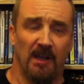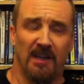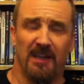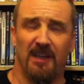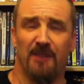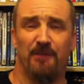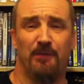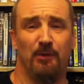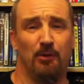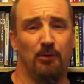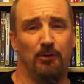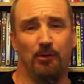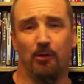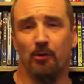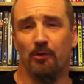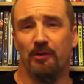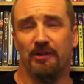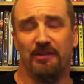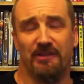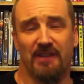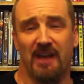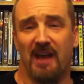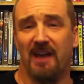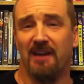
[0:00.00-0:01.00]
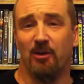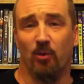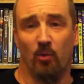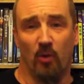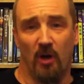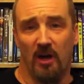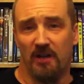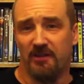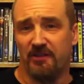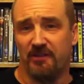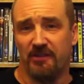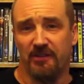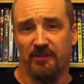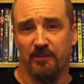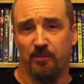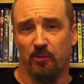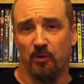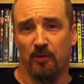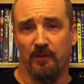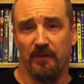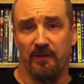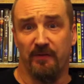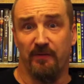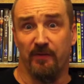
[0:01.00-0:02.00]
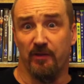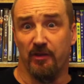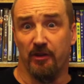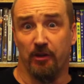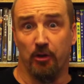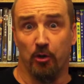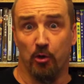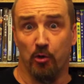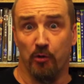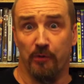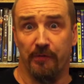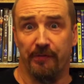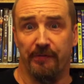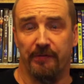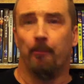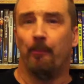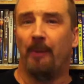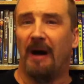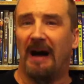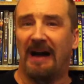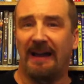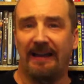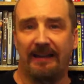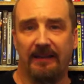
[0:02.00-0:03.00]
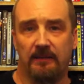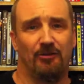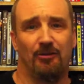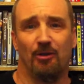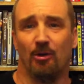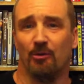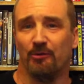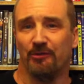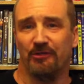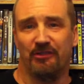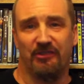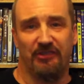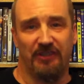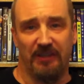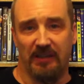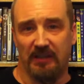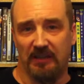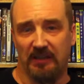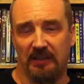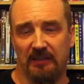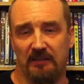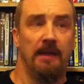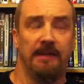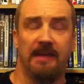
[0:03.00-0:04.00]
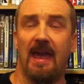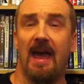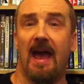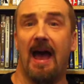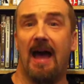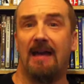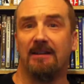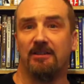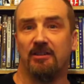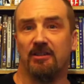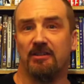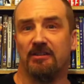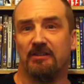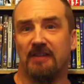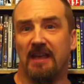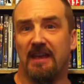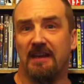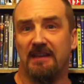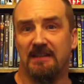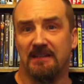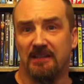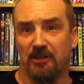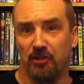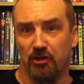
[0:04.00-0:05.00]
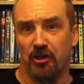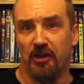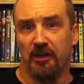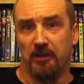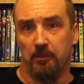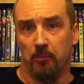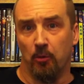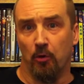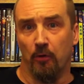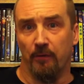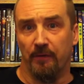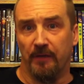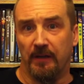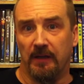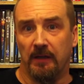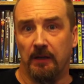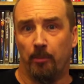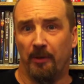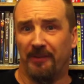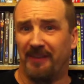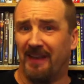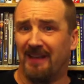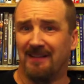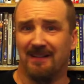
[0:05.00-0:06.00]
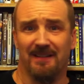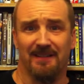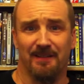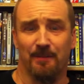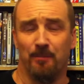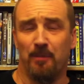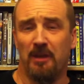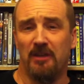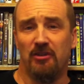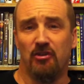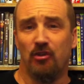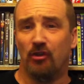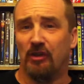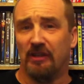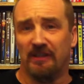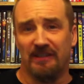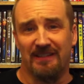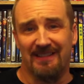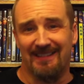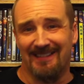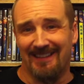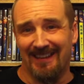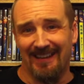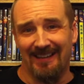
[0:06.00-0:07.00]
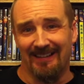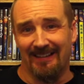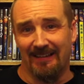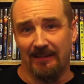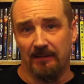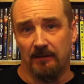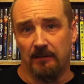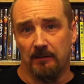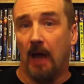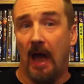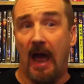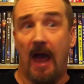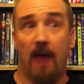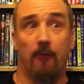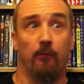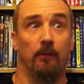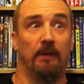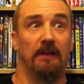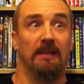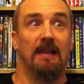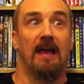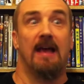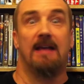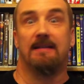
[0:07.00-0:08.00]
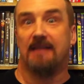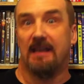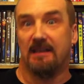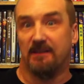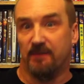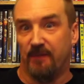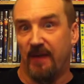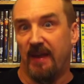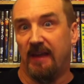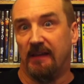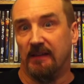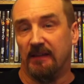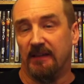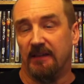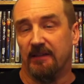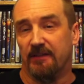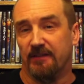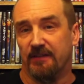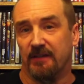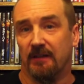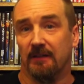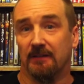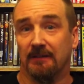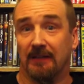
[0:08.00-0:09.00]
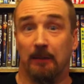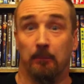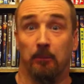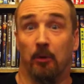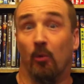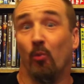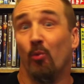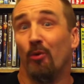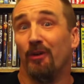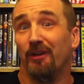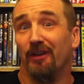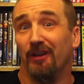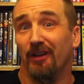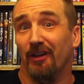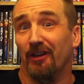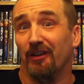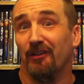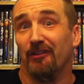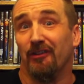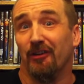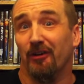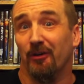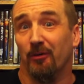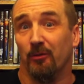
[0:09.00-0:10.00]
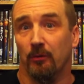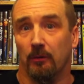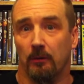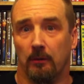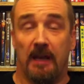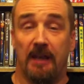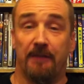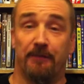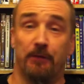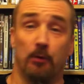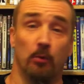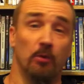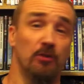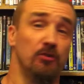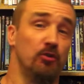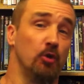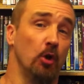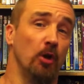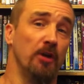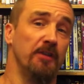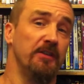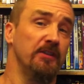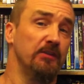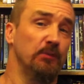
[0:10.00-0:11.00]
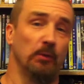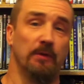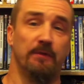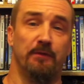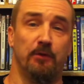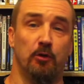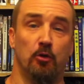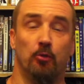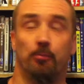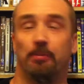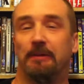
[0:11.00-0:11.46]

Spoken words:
If you do decide to watch this movie for the goof, buy it, don't steal it. Yeah, I just said it's a shitty movie, but that doesn't mean you can steal it. I realize that's vaguely insulting, but what are you gonna do? If you enjoyed this review,